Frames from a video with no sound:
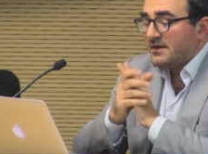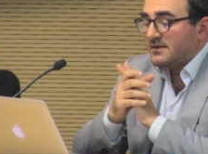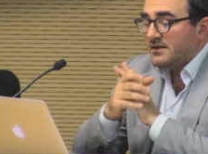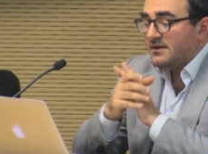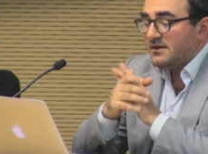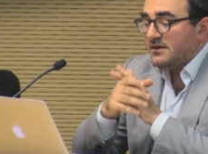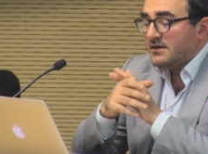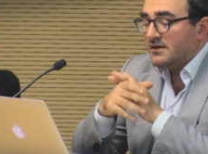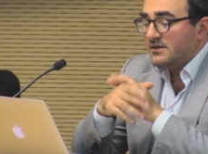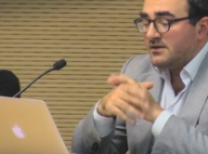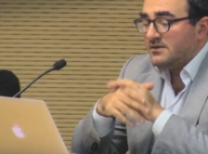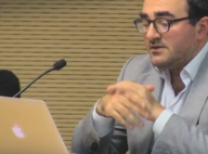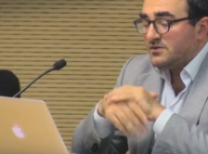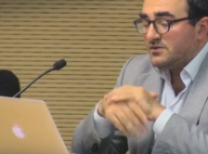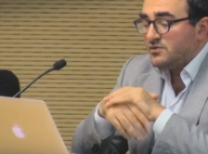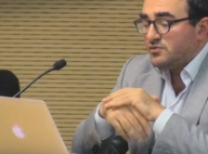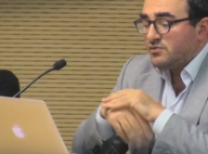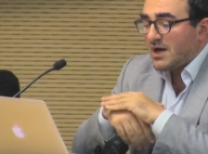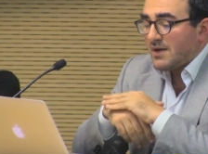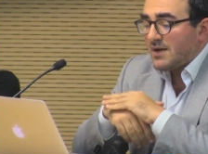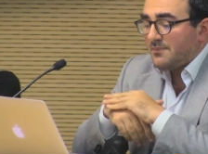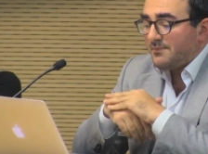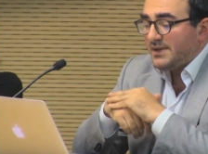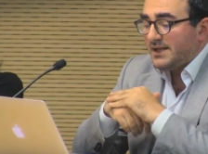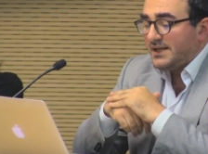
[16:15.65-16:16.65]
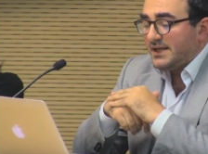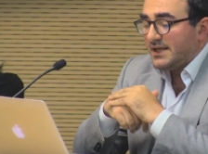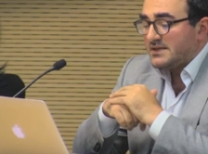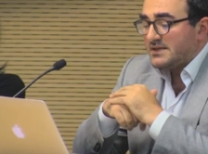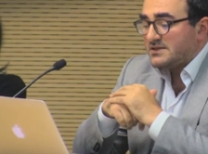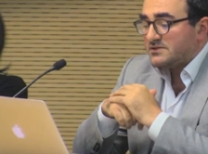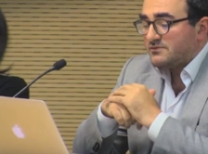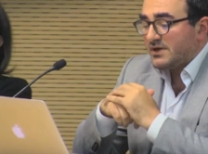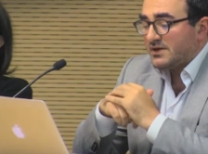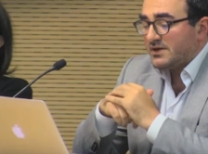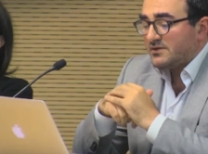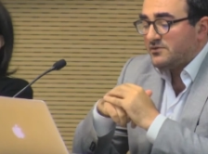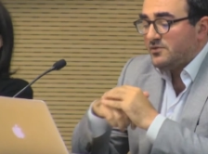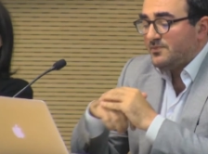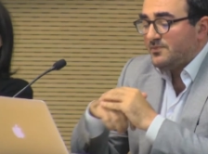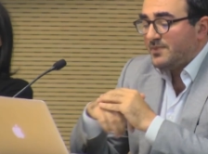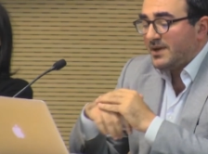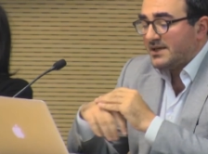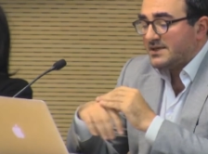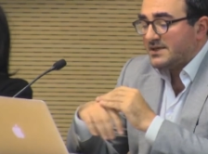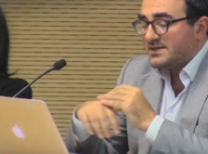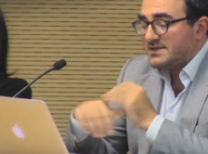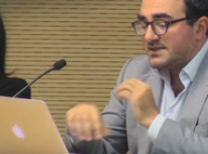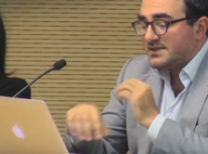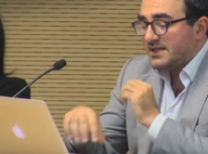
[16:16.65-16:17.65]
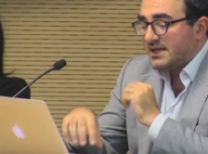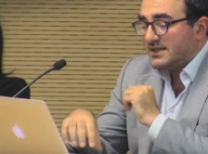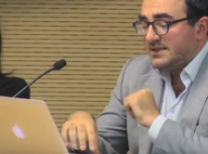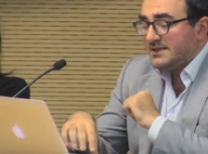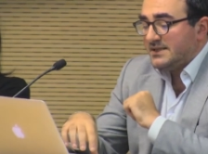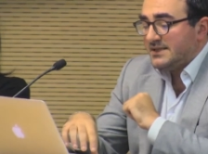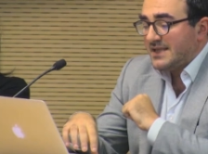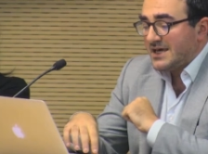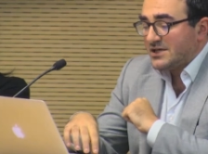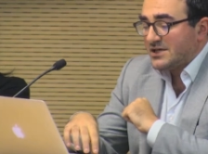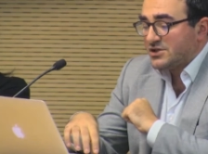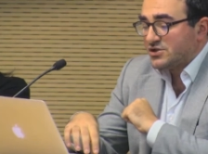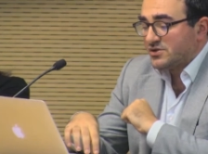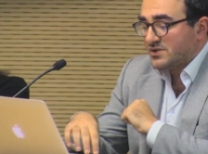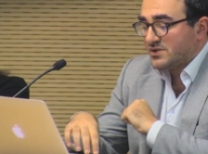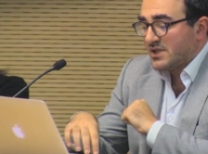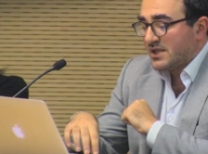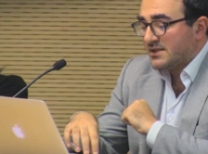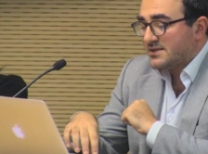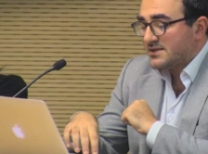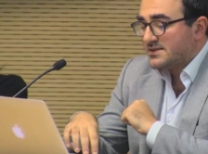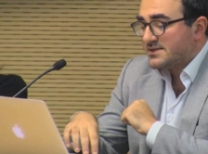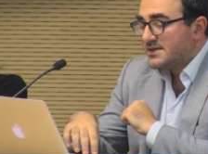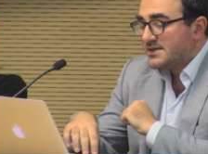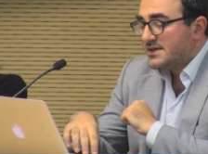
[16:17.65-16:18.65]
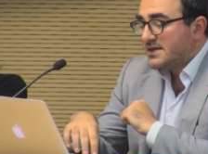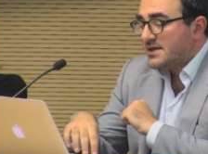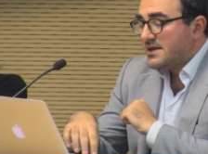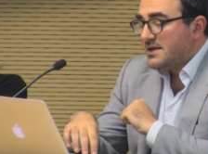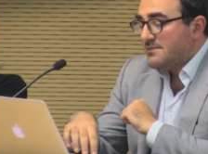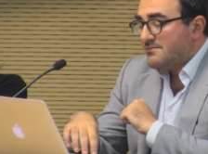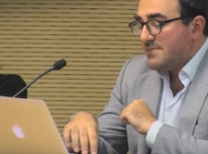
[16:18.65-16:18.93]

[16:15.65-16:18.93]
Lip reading: the two applicants were two Pakistani nationals,